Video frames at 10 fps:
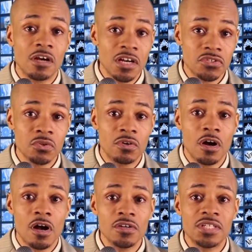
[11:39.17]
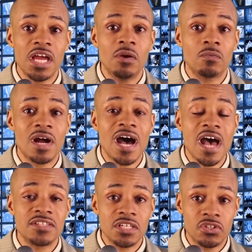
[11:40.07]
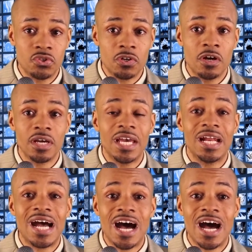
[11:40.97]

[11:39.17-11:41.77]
also caused a rise in drug and